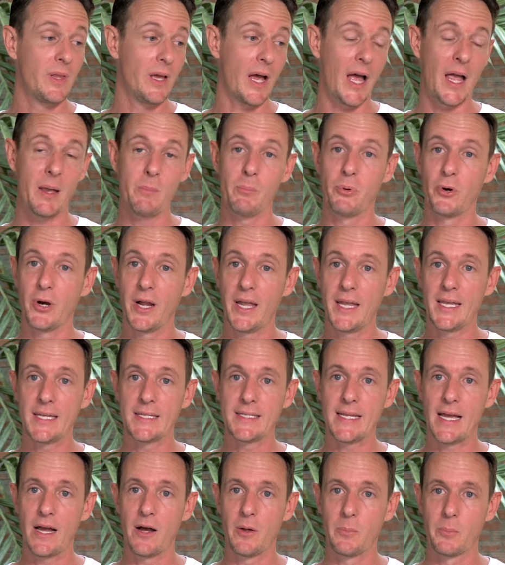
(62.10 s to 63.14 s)
I break it
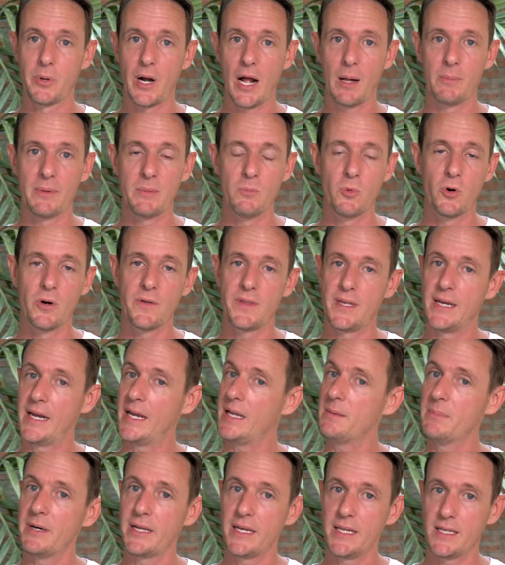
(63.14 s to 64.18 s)
down probably more than
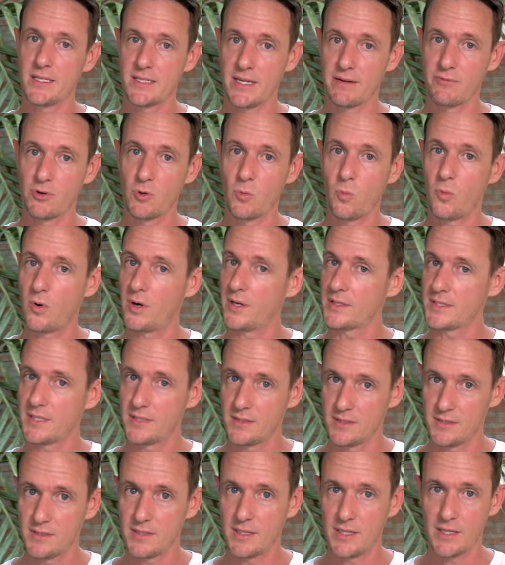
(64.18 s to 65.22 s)
anybody has ever
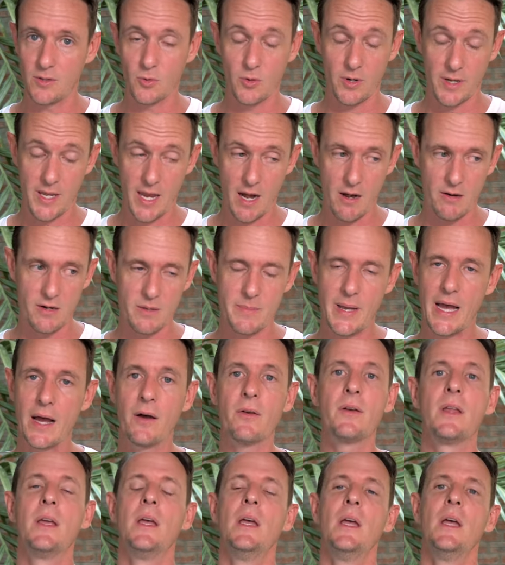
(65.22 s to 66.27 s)
wanted or cared
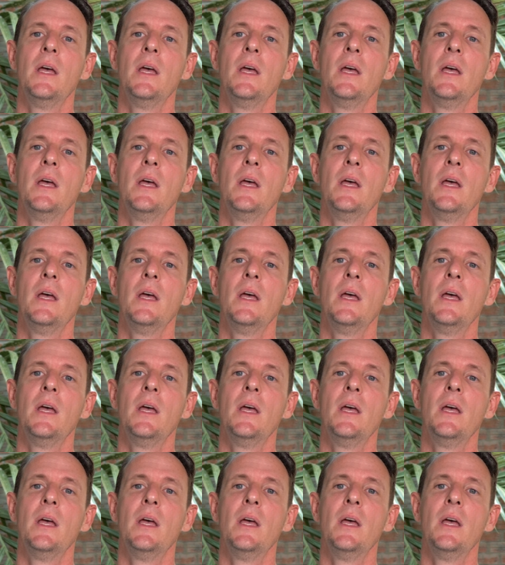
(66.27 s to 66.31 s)
about.